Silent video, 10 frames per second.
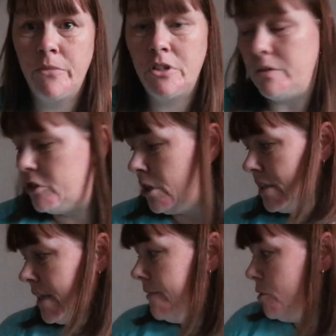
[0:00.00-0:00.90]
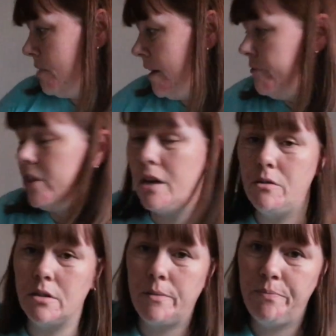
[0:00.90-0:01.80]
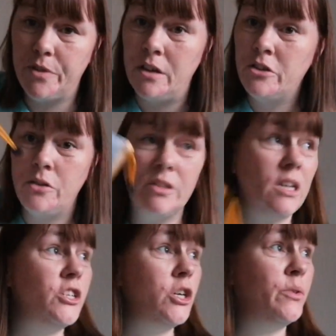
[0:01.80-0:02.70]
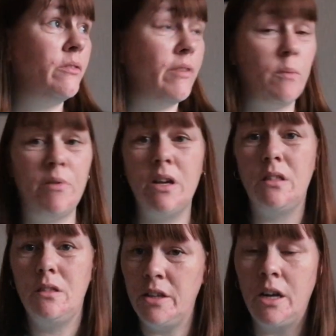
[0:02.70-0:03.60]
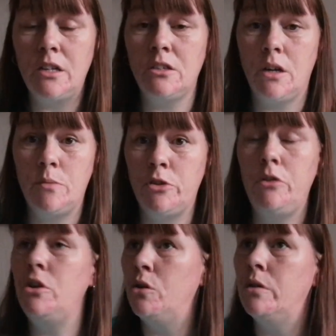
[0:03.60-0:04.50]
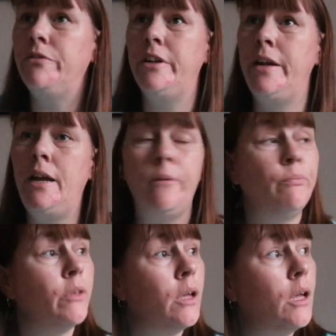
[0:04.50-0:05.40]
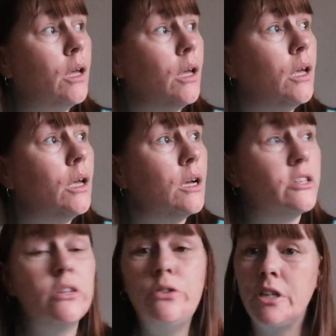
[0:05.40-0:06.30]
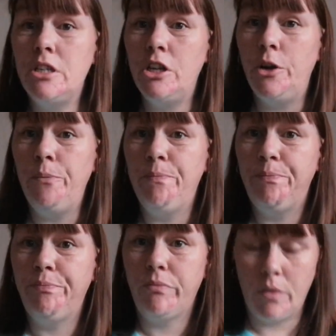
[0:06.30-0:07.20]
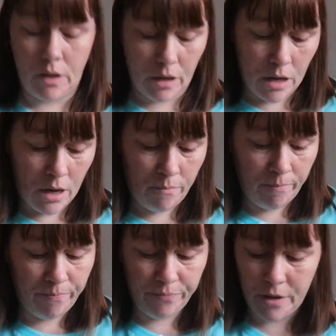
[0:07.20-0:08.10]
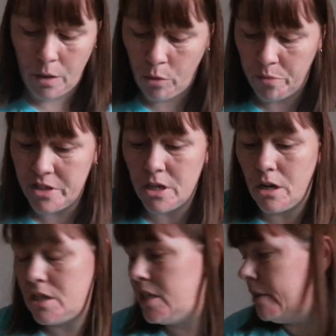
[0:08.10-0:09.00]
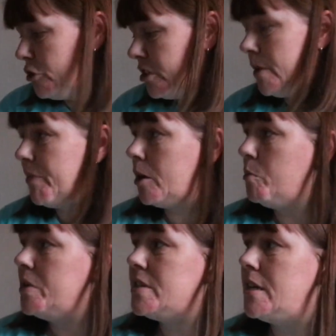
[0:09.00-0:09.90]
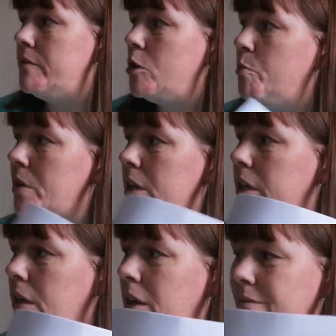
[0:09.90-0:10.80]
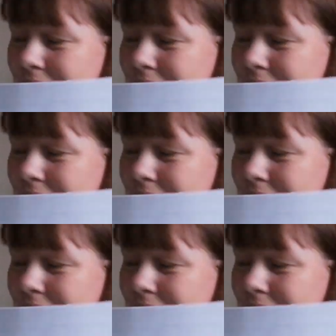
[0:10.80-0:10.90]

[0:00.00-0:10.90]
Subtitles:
So I've just got to save up now for those. And as soon as I do, and the fabric, the light's gone absolutely awful in here now. As soon as I do, it will be started. I've just zipped that up instead of opening it.